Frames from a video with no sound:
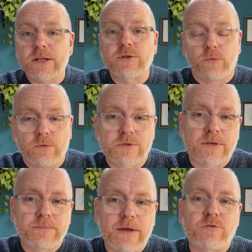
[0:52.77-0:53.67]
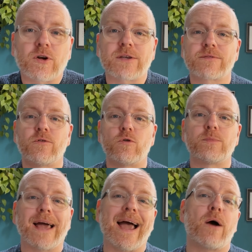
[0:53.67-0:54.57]
tools, they've transformed
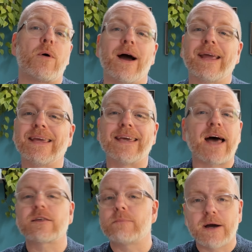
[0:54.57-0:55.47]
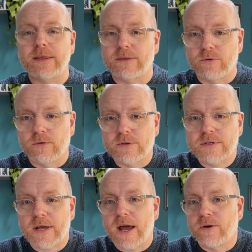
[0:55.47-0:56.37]
how I gather my
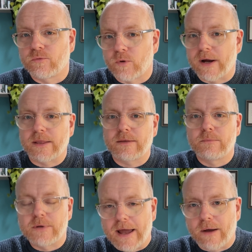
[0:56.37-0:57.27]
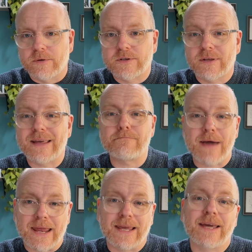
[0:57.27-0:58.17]
thoughts and write them down so they
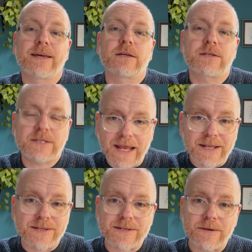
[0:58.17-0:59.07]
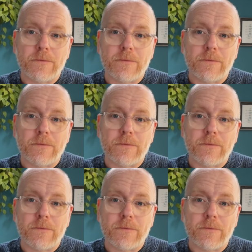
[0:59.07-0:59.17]
make sense.